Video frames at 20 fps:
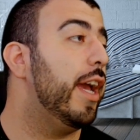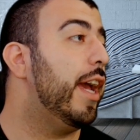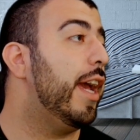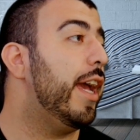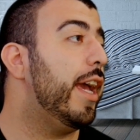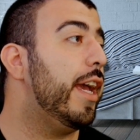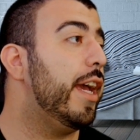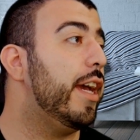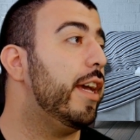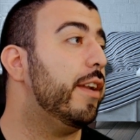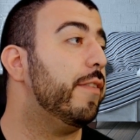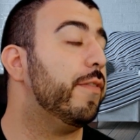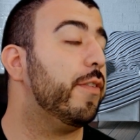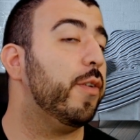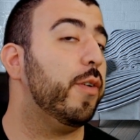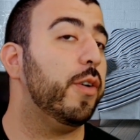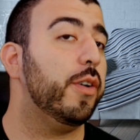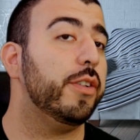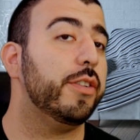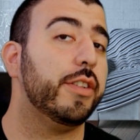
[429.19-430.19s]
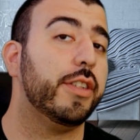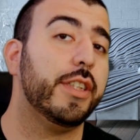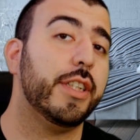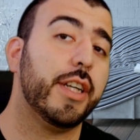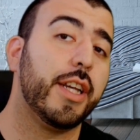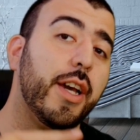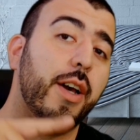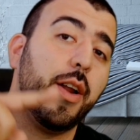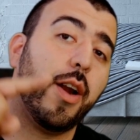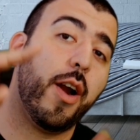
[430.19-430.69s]
and of course, check
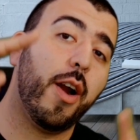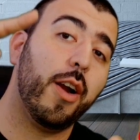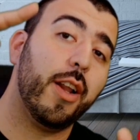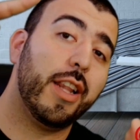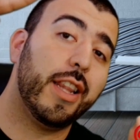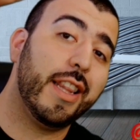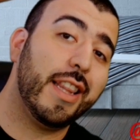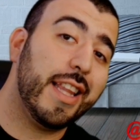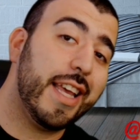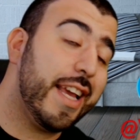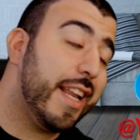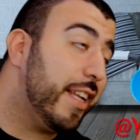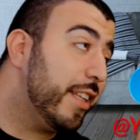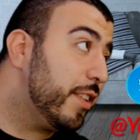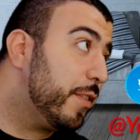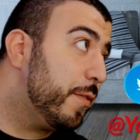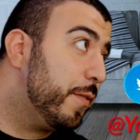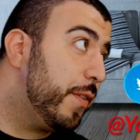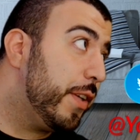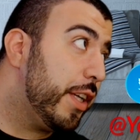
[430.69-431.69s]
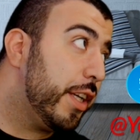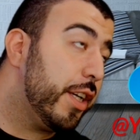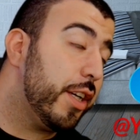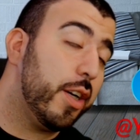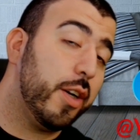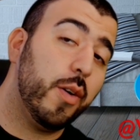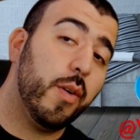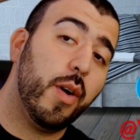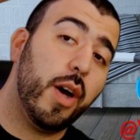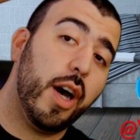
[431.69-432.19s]
out our latest
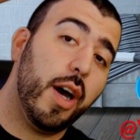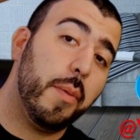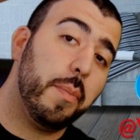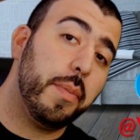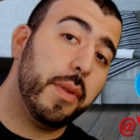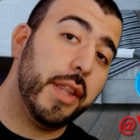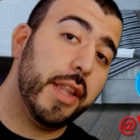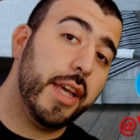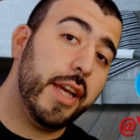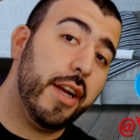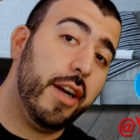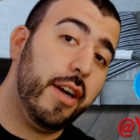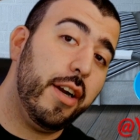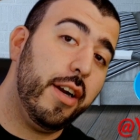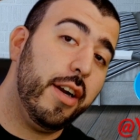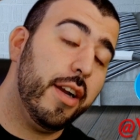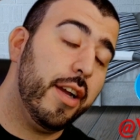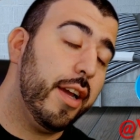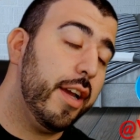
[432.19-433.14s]
video up there.